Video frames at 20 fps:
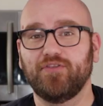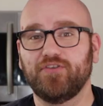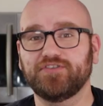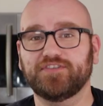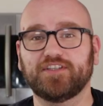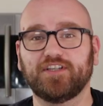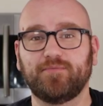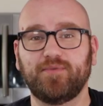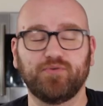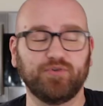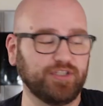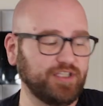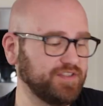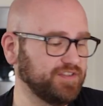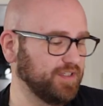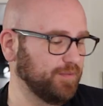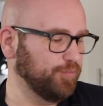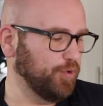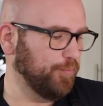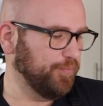This is gonna be really
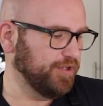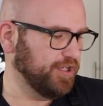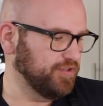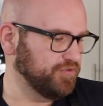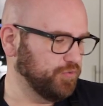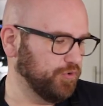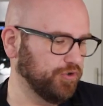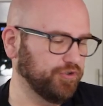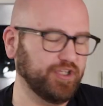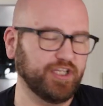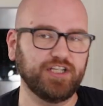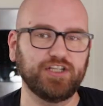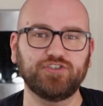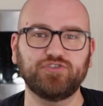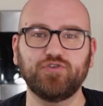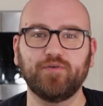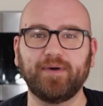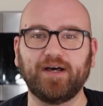simple because we're only gonna do